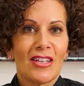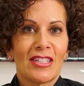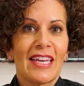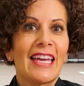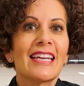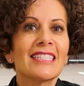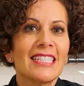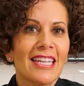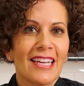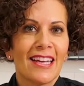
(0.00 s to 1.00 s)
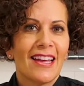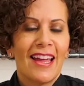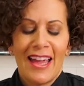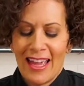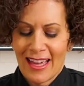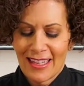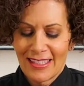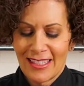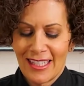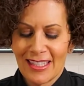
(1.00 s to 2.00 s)
candy,
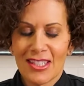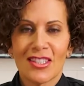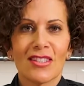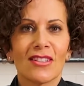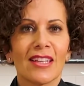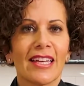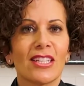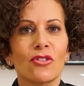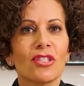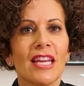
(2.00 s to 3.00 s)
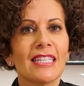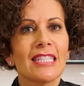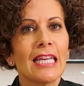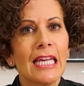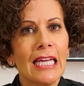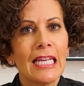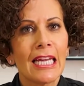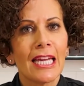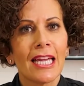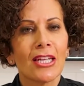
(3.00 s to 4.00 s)
and it's like you take
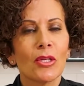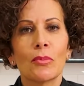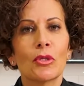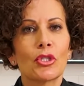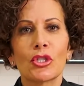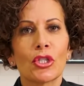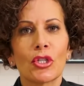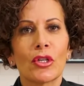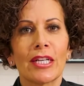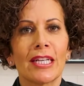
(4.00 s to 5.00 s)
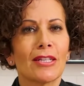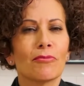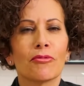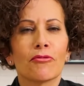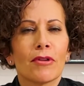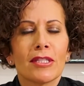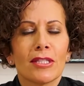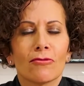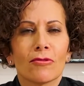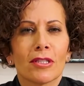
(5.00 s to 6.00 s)
tahini and you put sugar in it and press
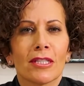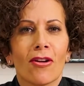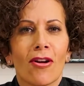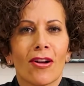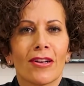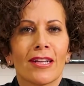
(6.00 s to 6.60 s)
it really hard,